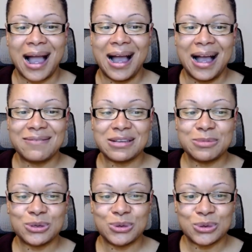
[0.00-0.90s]
I have
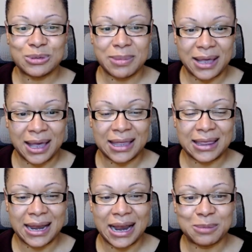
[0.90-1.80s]
some tools in my kit
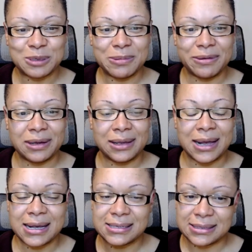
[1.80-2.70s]
that helps me
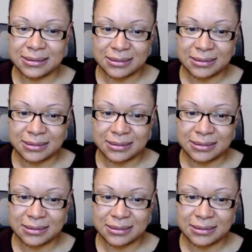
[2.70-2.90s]
realize